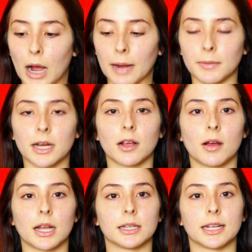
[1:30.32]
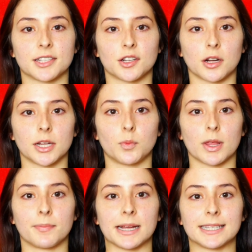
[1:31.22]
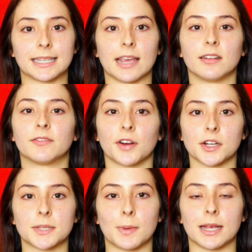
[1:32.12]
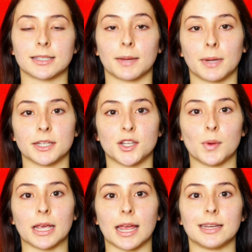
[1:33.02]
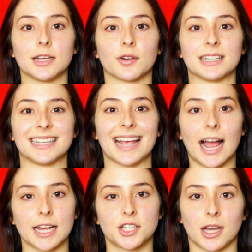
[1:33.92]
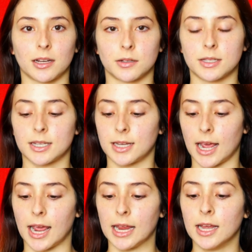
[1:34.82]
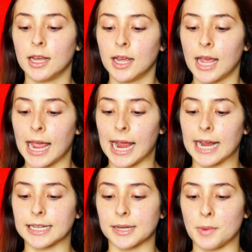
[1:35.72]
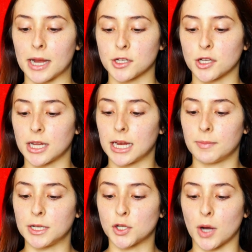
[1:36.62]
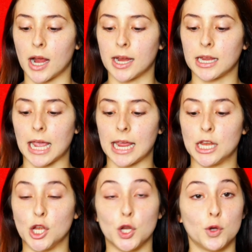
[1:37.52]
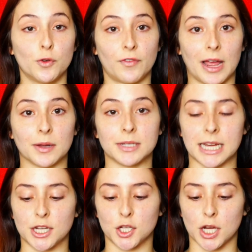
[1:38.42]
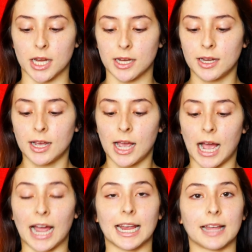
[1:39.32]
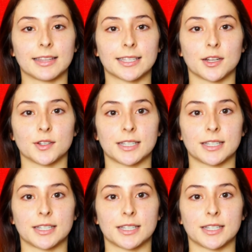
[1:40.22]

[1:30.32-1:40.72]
I'm going to go ahead and get started with my skin first because I'm not doing any crazy eyeshadows today. And I'm actually going to be trying a new foundation. I got this little